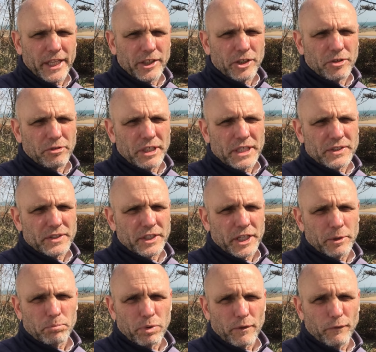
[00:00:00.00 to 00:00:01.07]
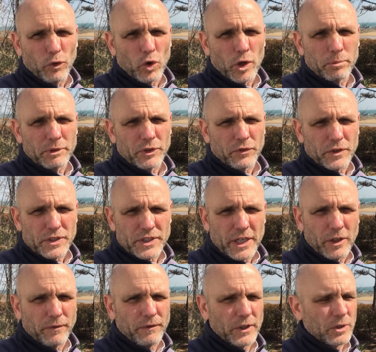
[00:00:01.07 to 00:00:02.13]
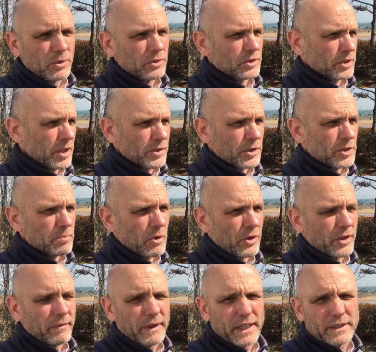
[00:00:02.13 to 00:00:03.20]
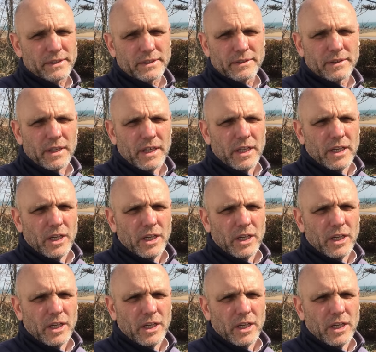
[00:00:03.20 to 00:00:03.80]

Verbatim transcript: increase in performance for cell phones and other smart devices.